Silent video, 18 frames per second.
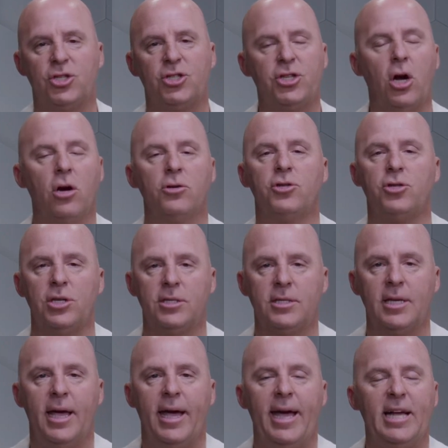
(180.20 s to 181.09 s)

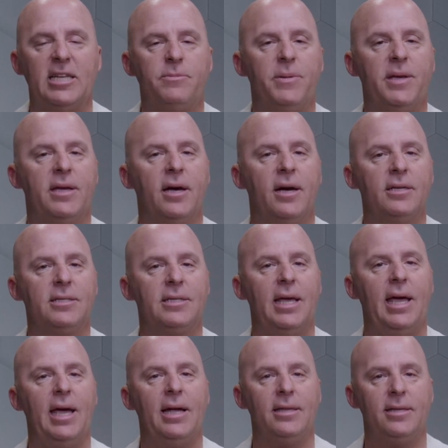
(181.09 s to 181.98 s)
starches is
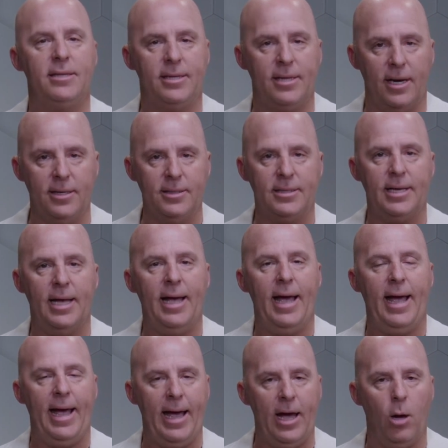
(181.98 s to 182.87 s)
because it does
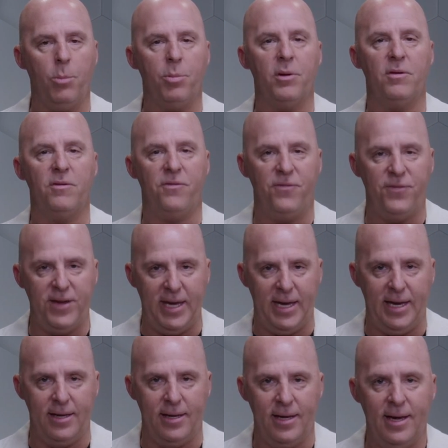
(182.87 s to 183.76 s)
help
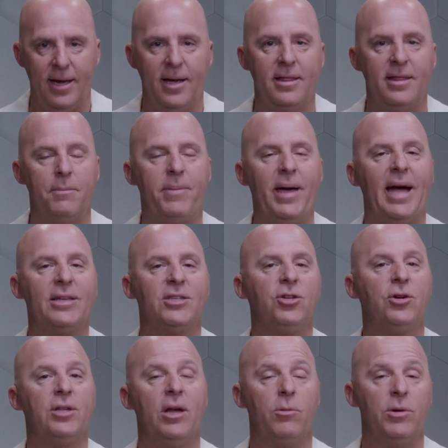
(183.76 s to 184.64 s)
feed the
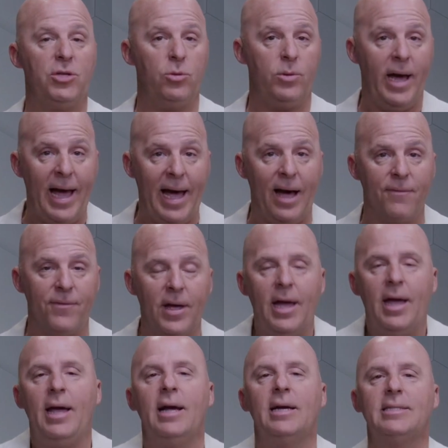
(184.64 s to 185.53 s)
bacteria that we do have.
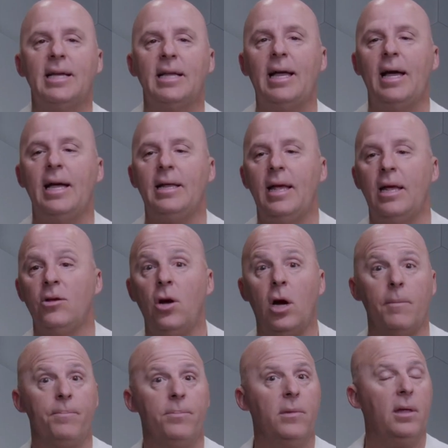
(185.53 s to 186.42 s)
Because
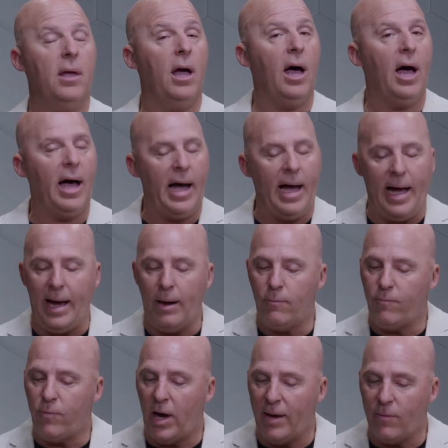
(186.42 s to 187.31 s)

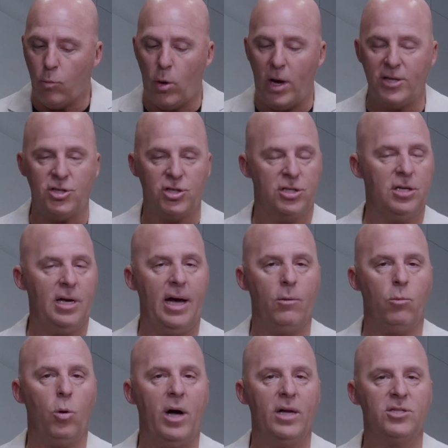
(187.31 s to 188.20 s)
I watch
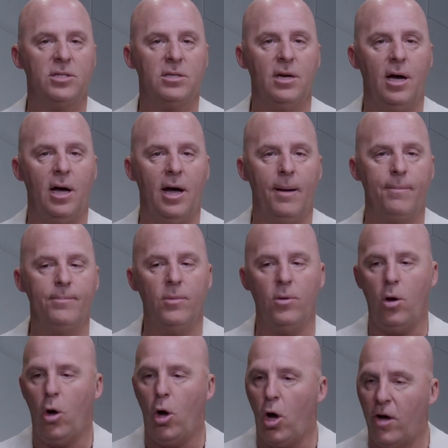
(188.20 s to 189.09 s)

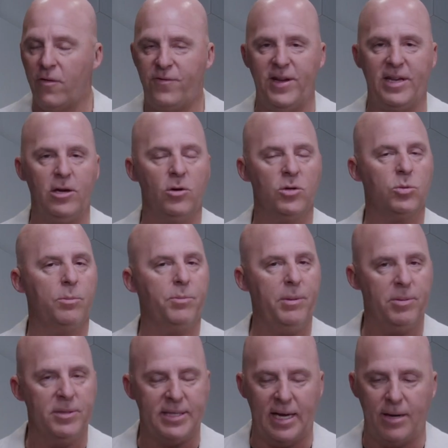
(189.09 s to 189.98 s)
all videos when
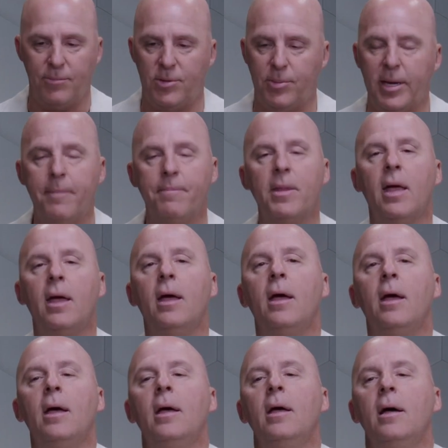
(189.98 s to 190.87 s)
people send them to me.
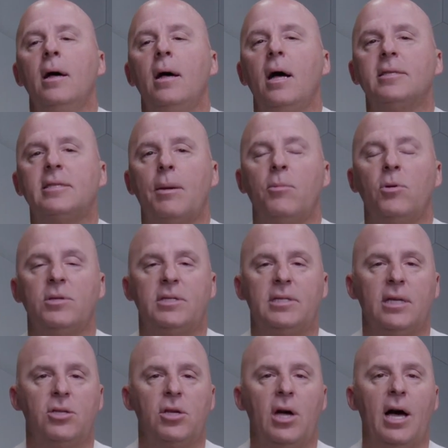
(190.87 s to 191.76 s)

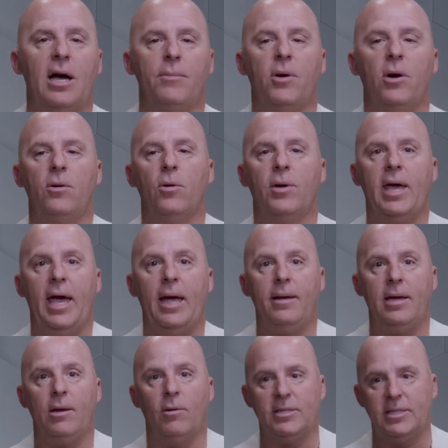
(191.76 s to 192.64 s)
Someone's talking about,
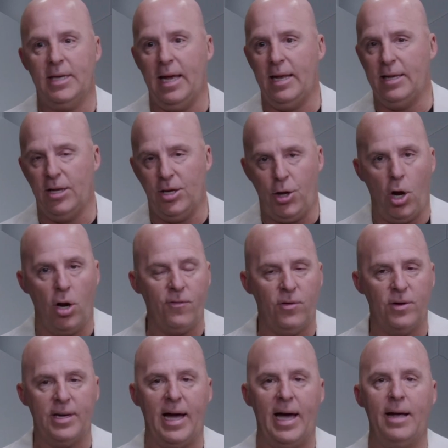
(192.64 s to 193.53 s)
okay, once again, in the
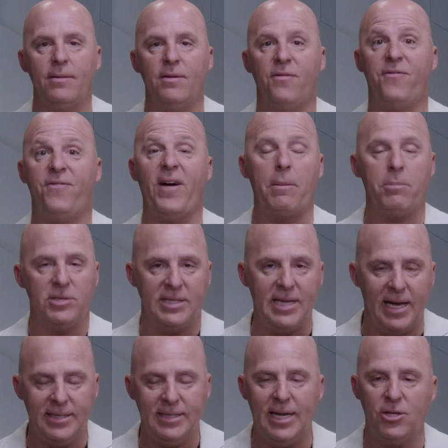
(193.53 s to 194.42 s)
carnivore diet, fiber's
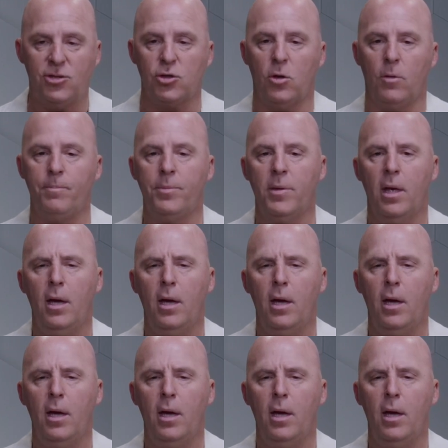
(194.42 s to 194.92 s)
not essential.